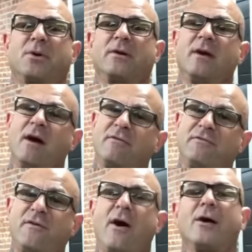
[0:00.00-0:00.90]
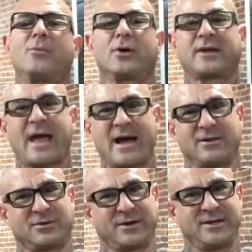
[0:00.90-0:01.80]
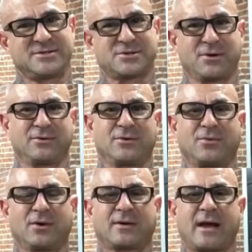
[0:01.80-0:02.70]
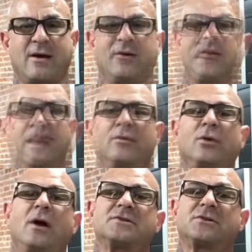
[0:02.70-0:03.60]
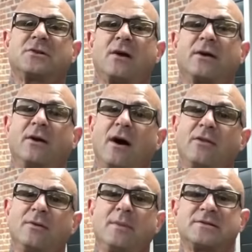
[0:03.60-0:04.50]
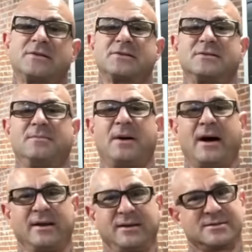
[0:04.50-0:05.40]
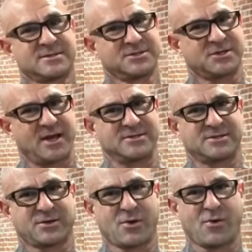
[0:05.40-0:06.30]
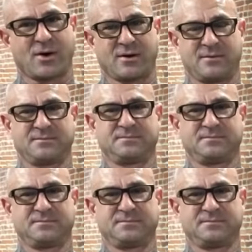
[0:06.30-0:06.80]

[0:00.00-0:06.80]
burn far more calories during the workout and will also target other muscles in the body, such as the core.